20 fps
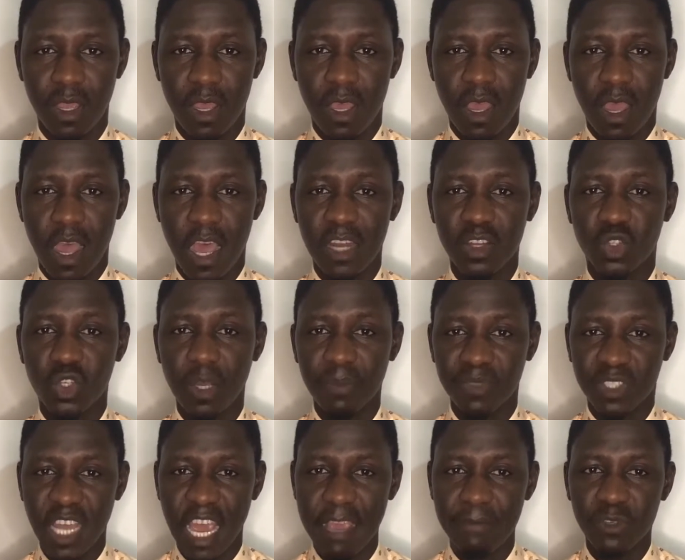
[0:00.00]
And
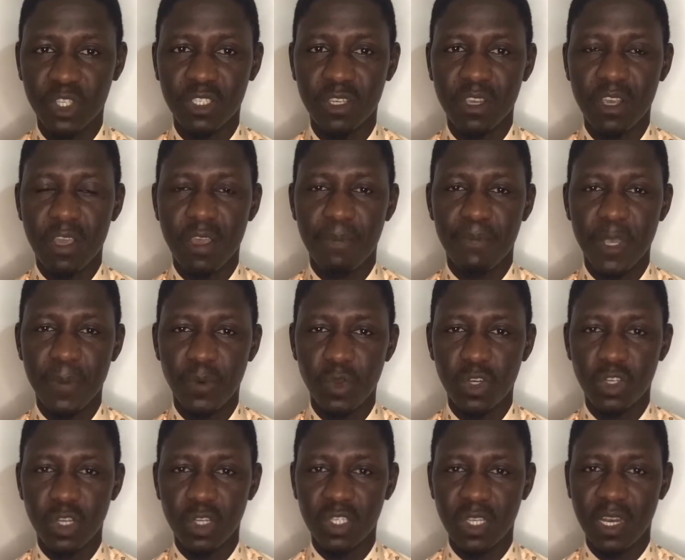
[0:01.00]
sometimes people
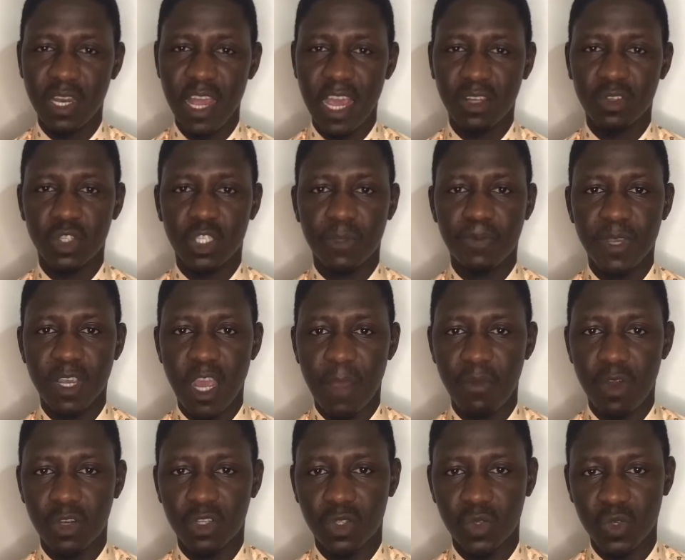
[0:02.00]
doesn't like to speak
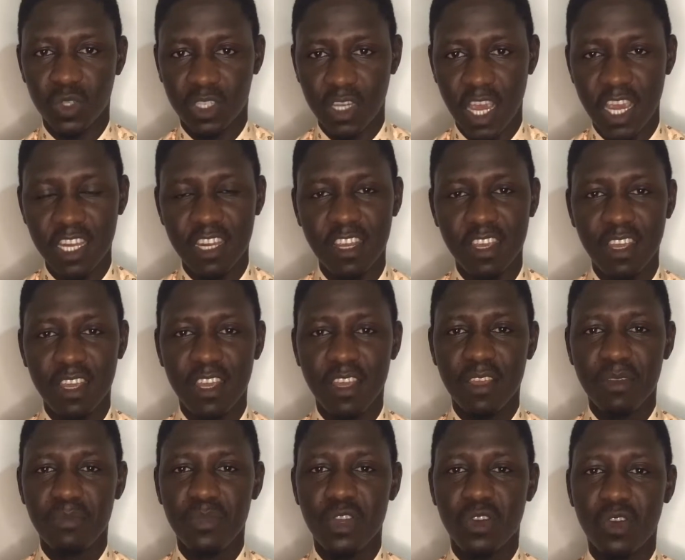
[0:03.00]
about suicide
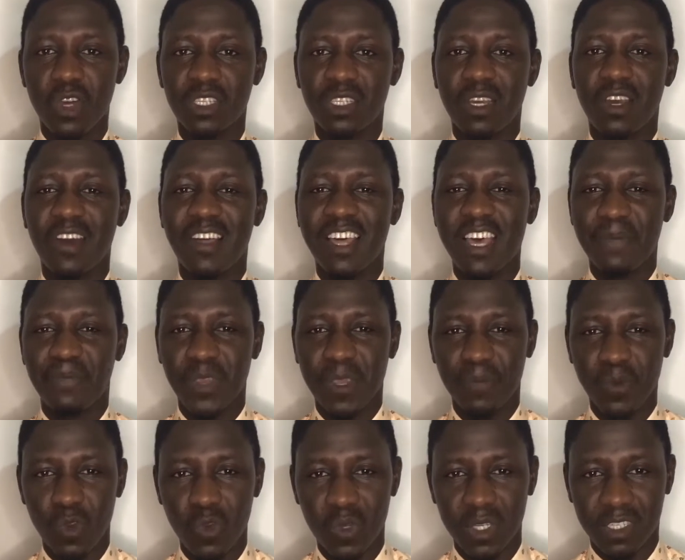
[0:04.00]
because other
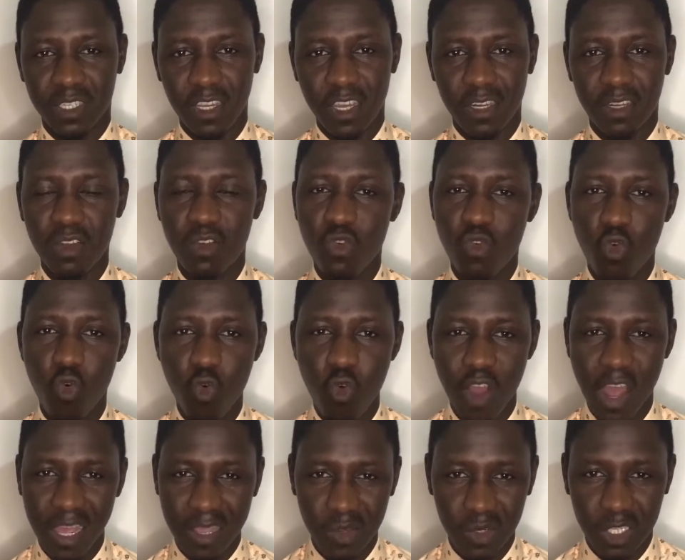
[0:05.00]
people will say, who
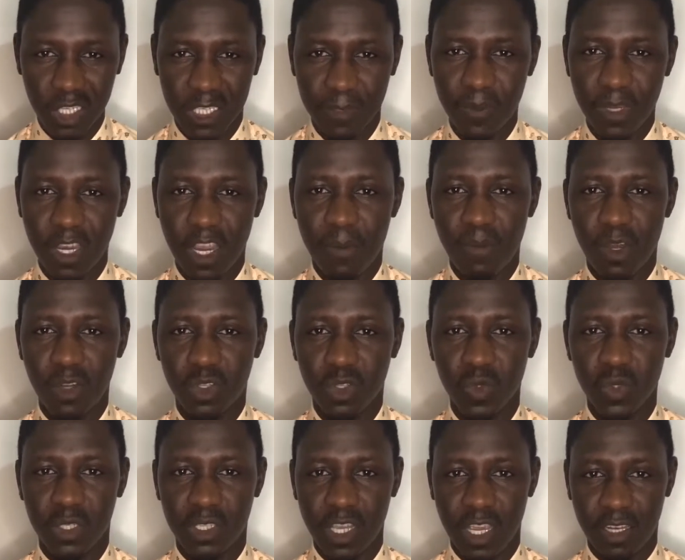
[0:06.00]
are you to speak about
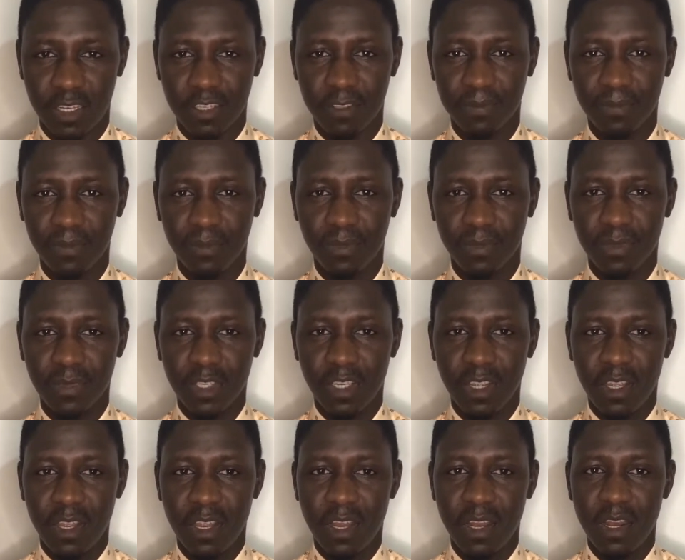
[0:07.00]
suicide?
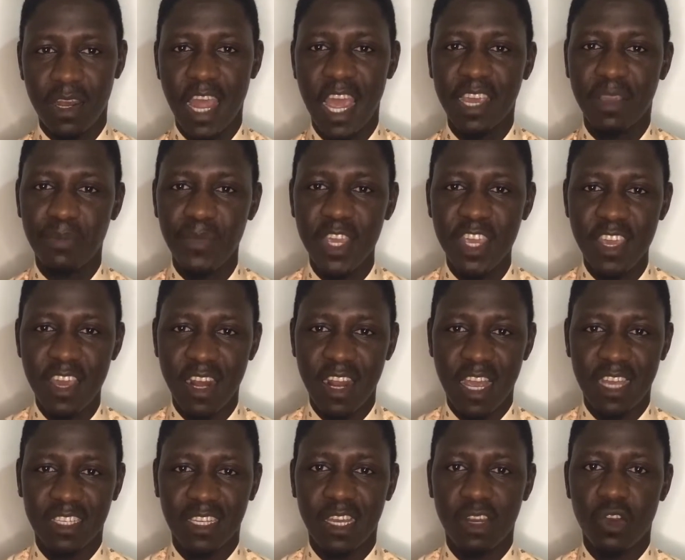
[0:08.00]
Like me here
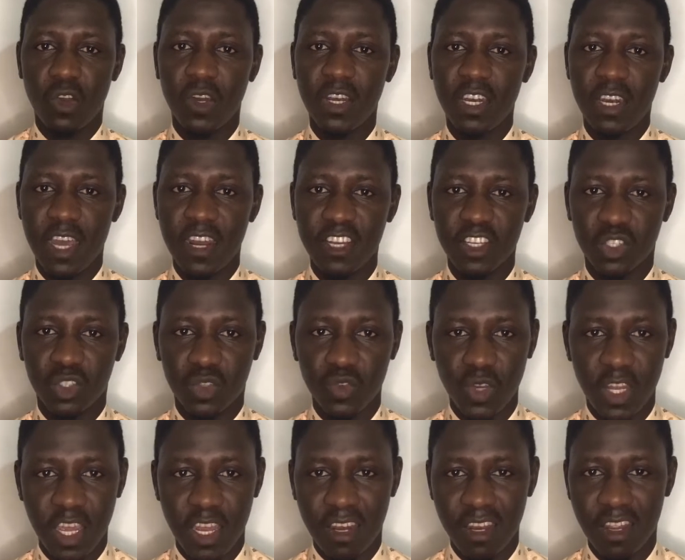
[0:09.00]
as an ordinary
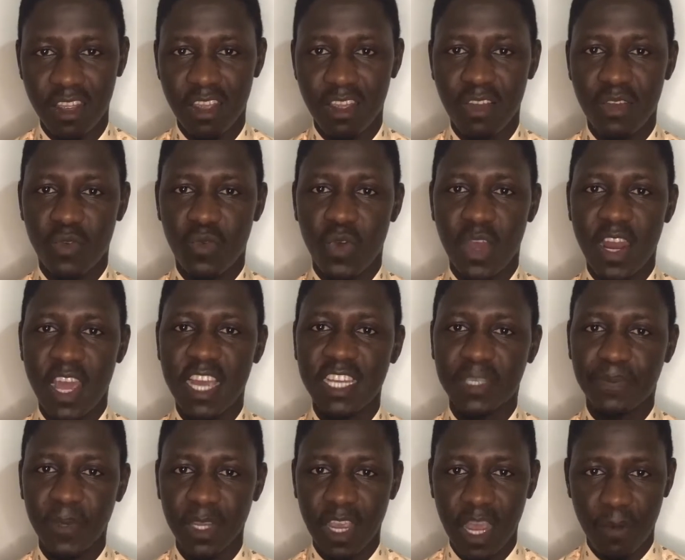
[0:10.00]
student, when I
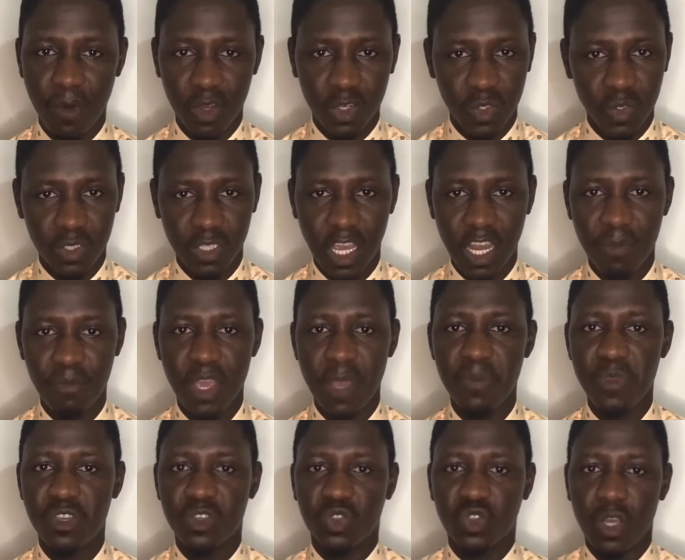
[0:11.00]
speak about suicide,
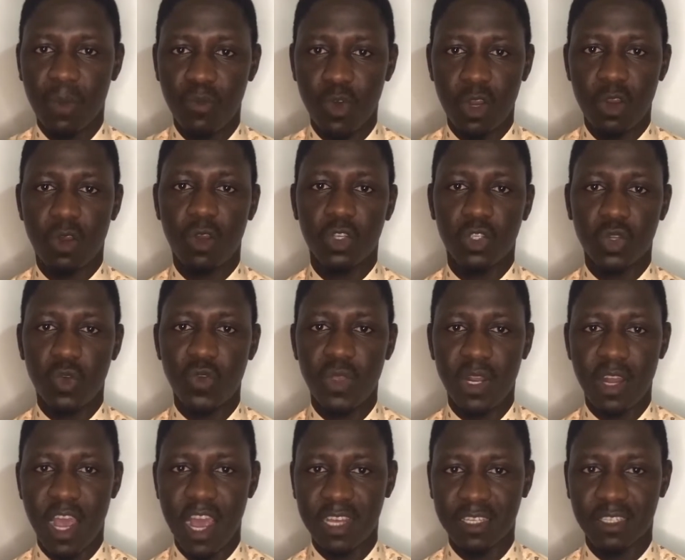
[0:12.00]
maybe someone also
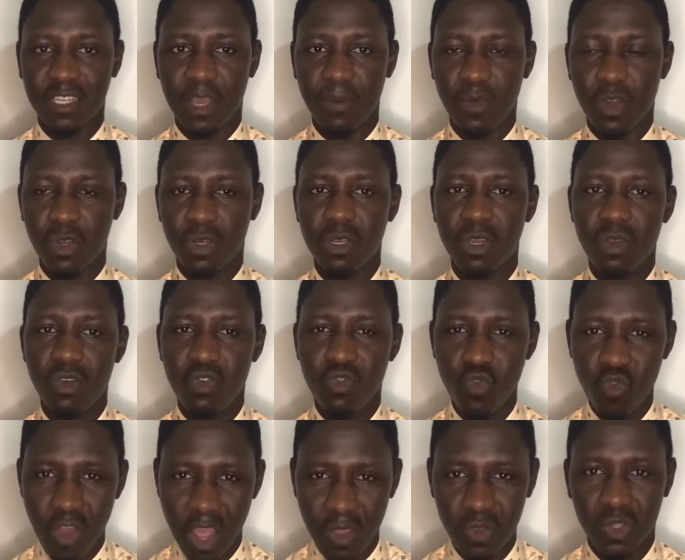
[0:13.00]
will ask about
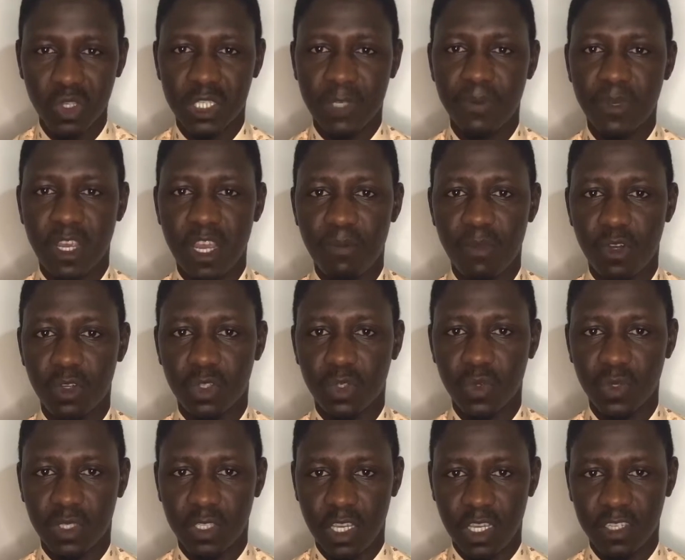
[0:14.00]
who are you to speak about
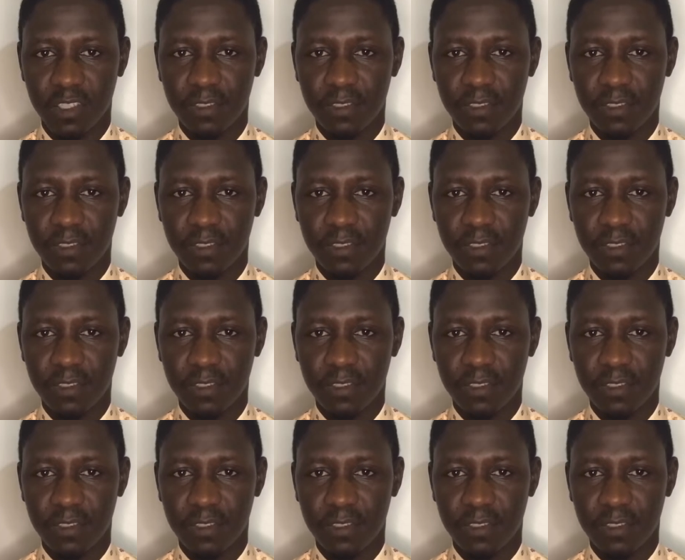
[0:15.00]
suicide.